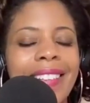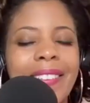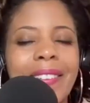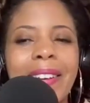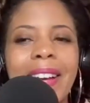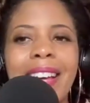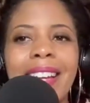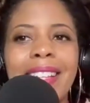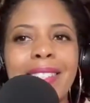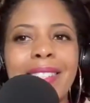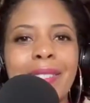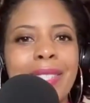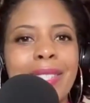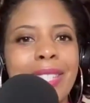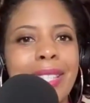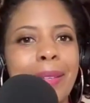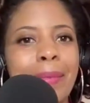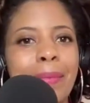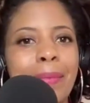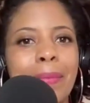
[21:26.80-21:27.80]
you got to do
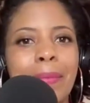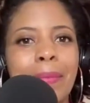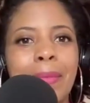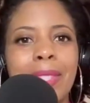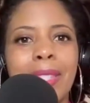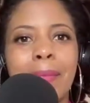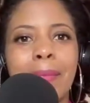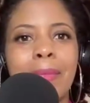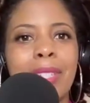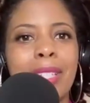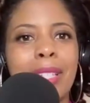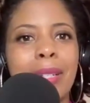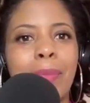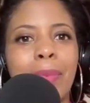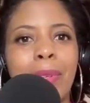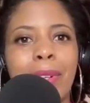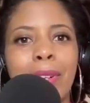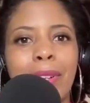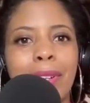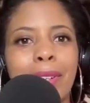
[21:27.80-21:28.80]
some
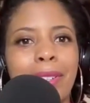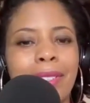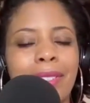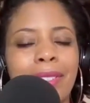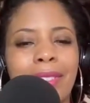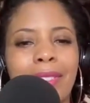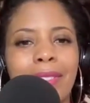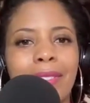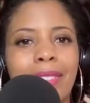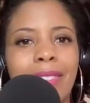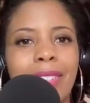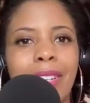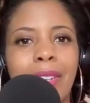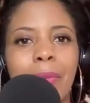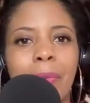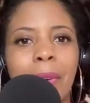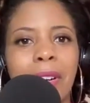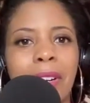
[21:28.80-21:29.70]
deeper inner